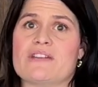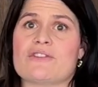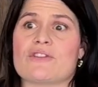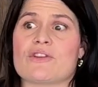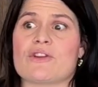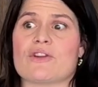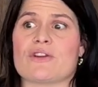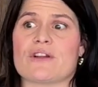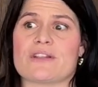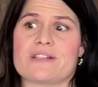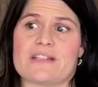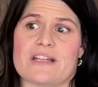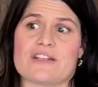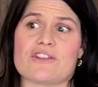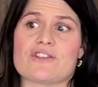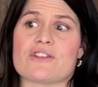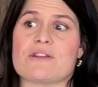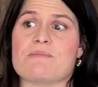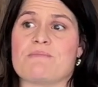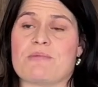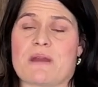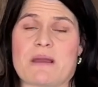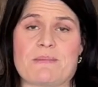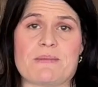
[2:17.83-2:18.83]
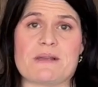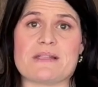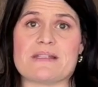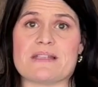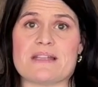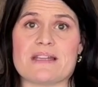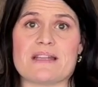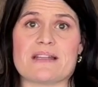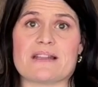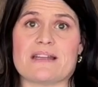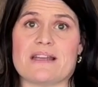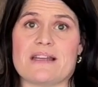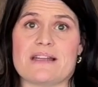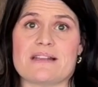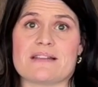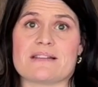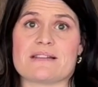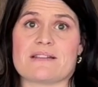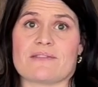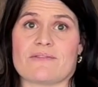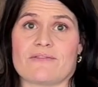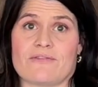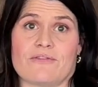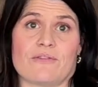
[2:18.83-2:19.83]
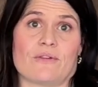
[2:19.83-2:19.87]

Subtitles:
So you're essentially babysitting these